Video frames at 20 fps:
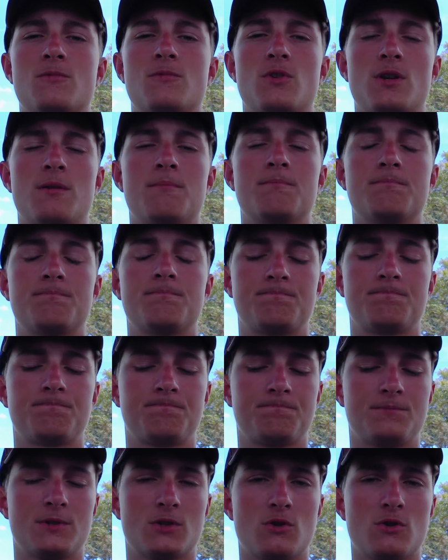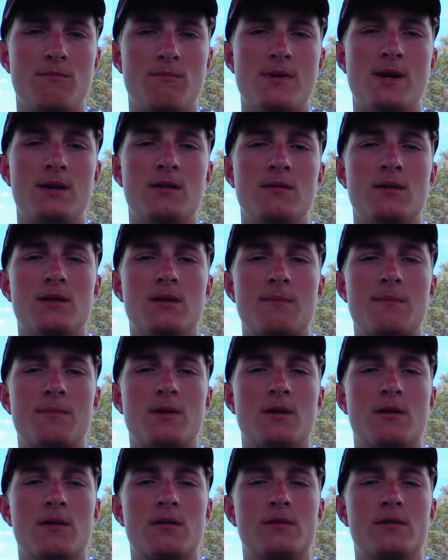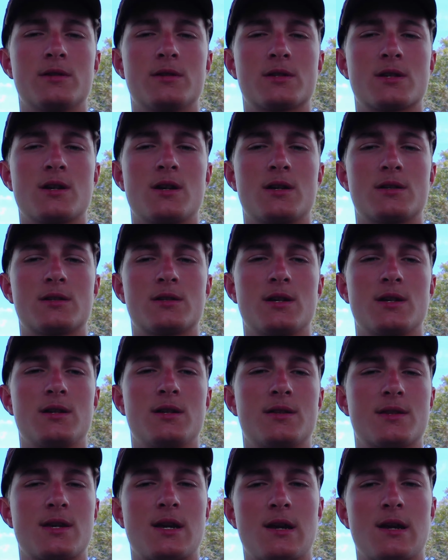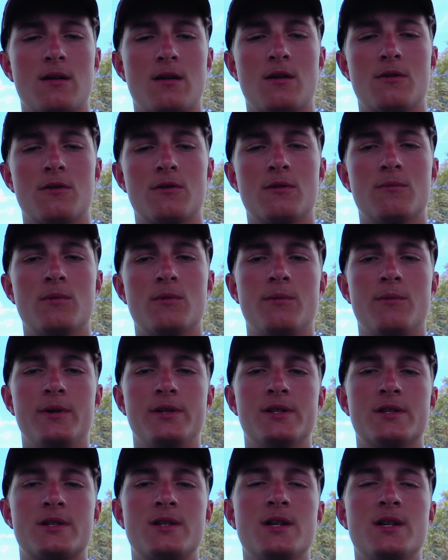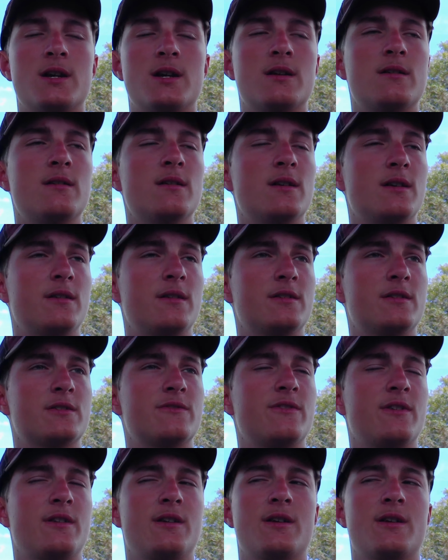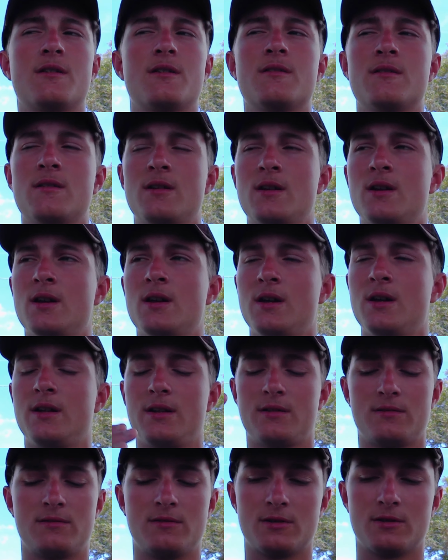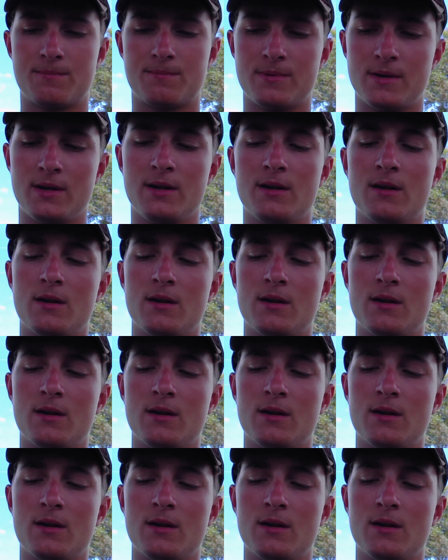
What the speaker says: Yeah, it's going to do it. I'm not going to discuss anything other than what we just did in this video. This will just be